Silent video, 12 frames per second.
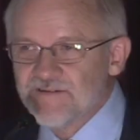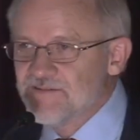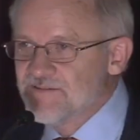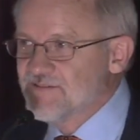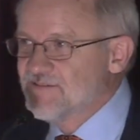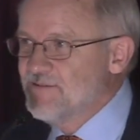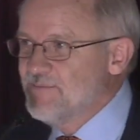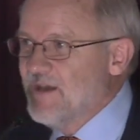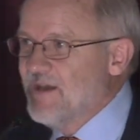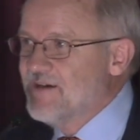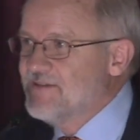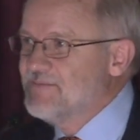It's too
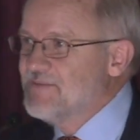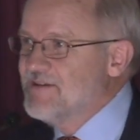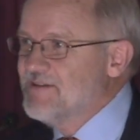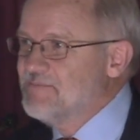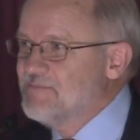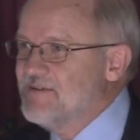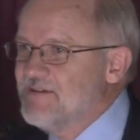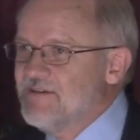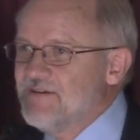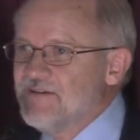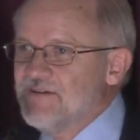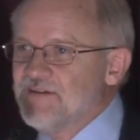bad. I mean, he
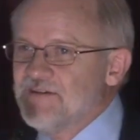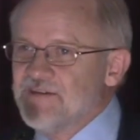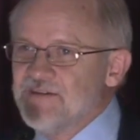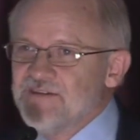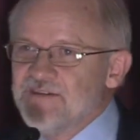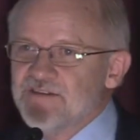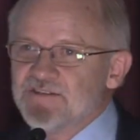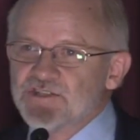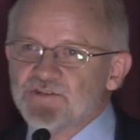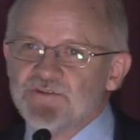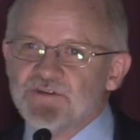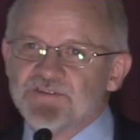he
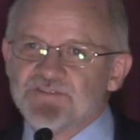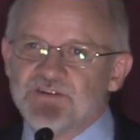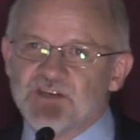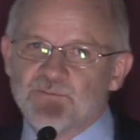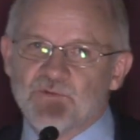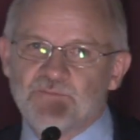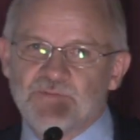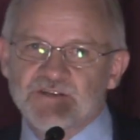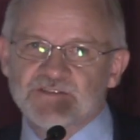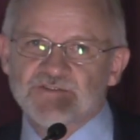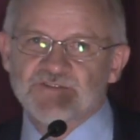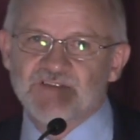showed us a number of
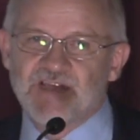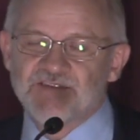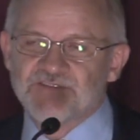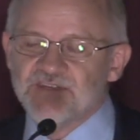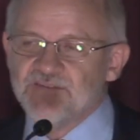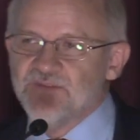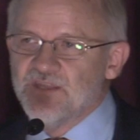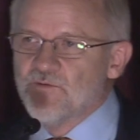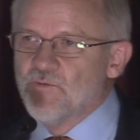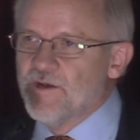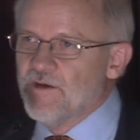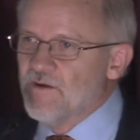pictures last evening
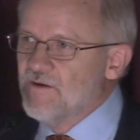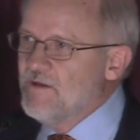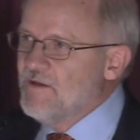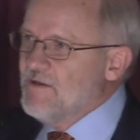where